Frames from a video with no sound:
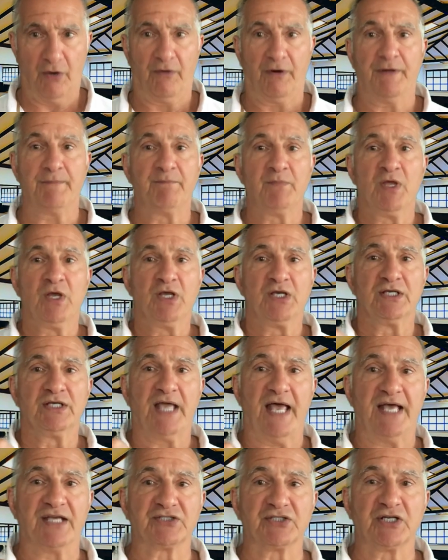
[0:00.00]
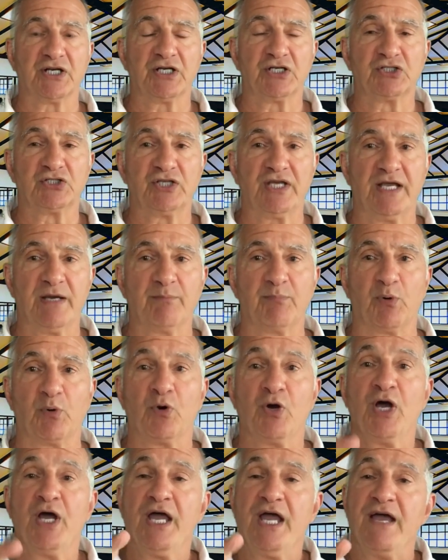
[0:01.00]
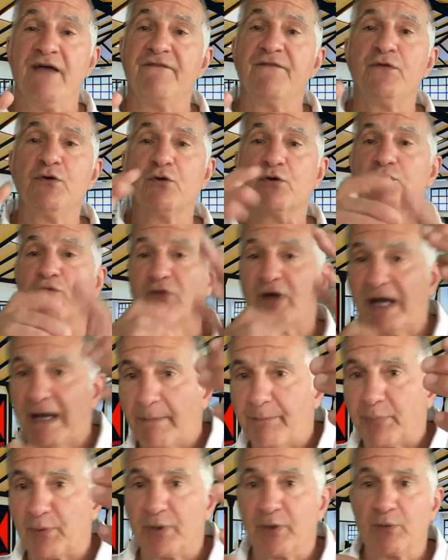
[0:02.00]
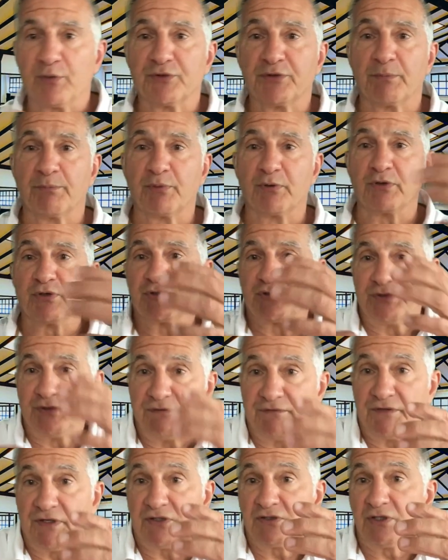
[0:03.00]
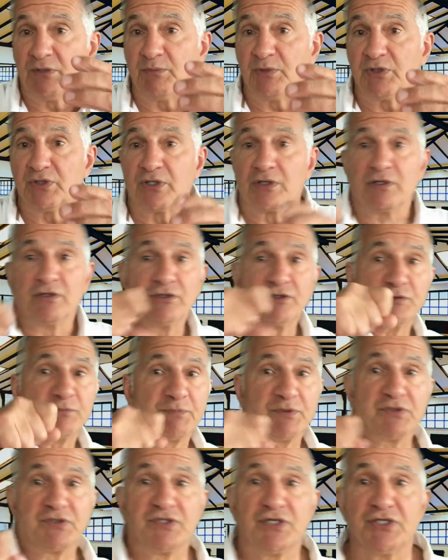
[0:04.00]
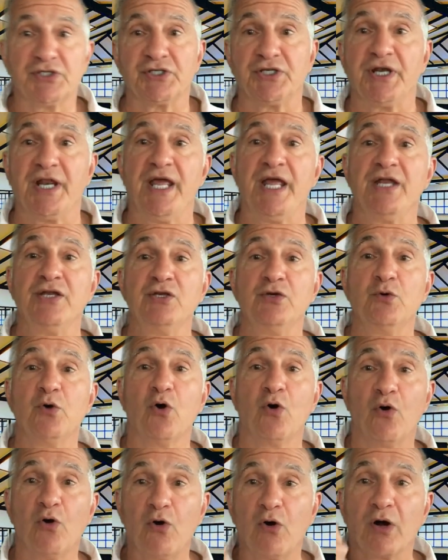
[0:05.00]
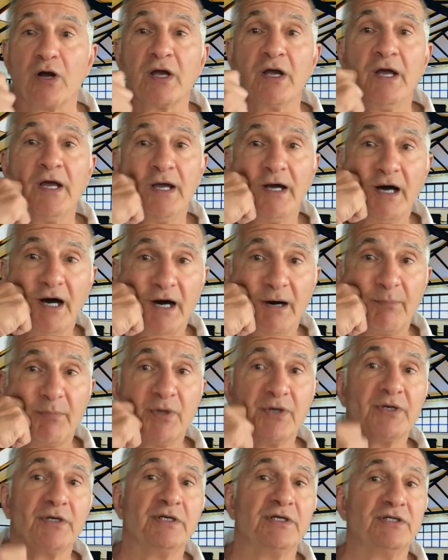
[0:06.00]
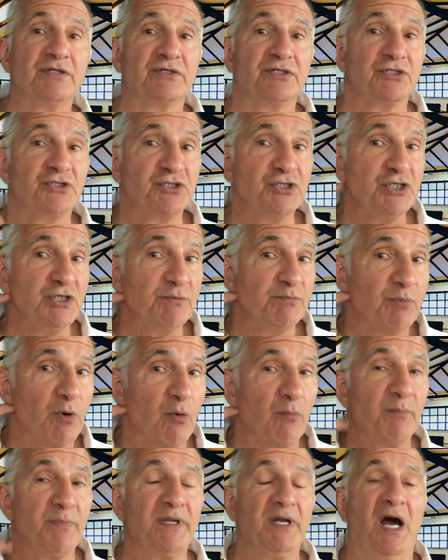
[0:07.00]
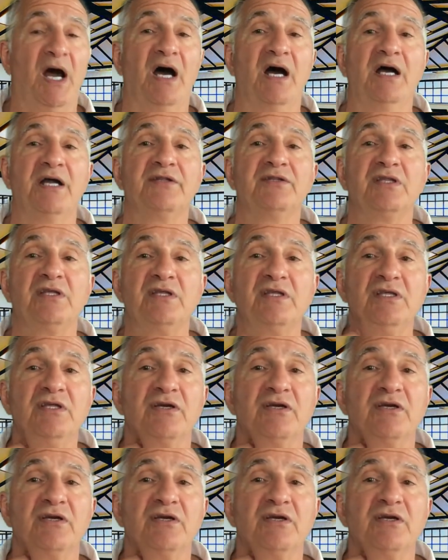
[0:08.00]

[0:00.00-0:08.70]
All right. As an example, if you're grappling with the person, you've got them in the clinch position, and you hook up underneath the cheekbone, behind the